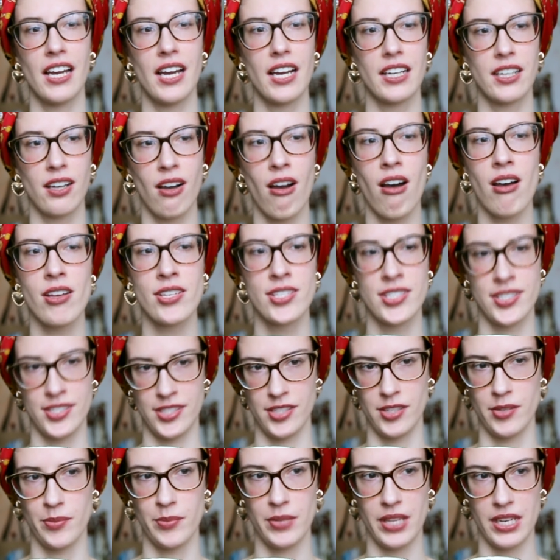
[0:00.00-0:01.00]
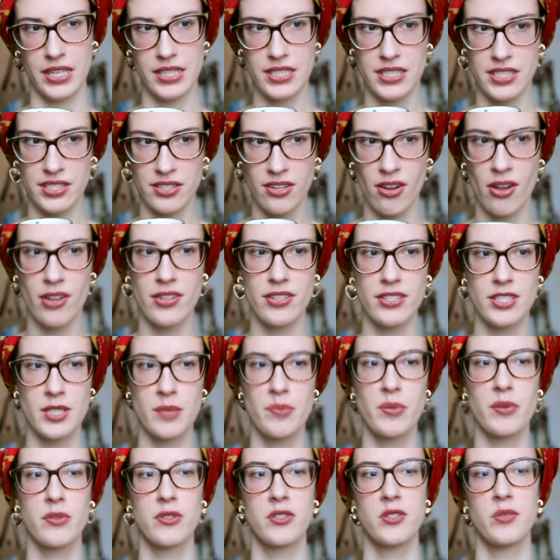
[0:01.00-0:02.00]
a costume that is not
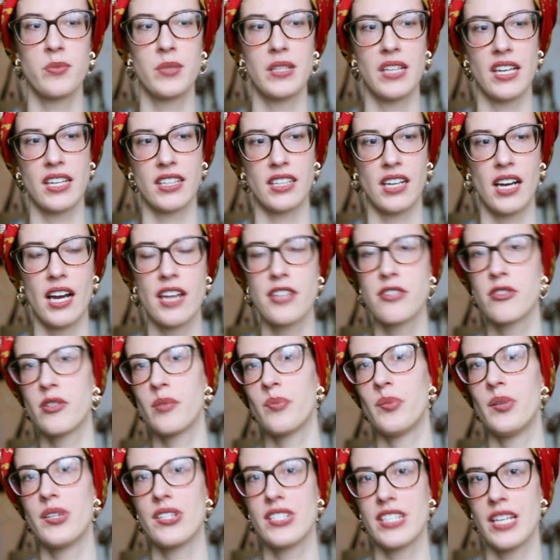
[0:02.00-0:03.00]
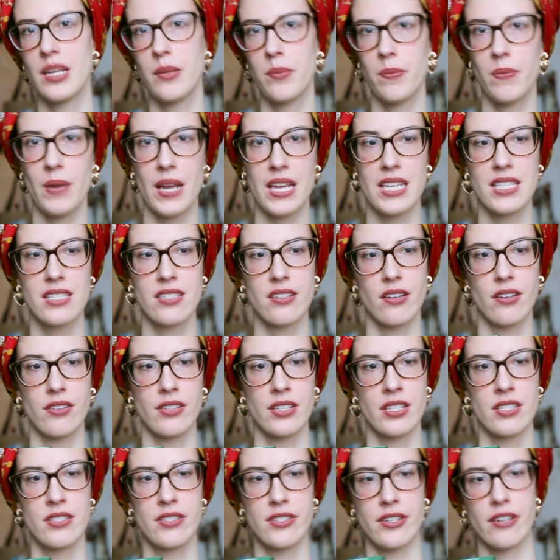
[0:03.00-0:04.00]
supposed to be like 100% based
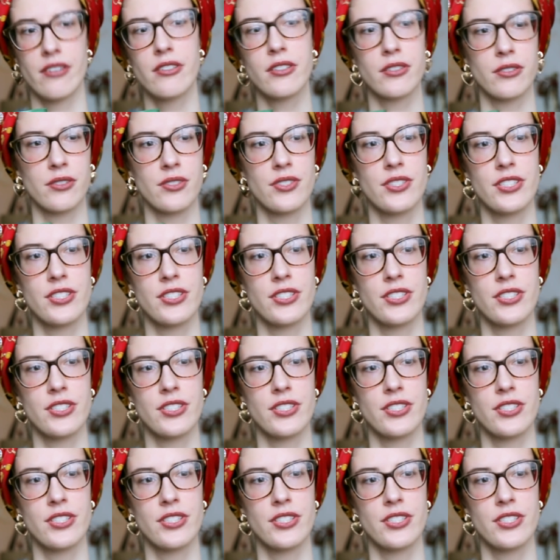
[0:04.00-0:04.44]
on historical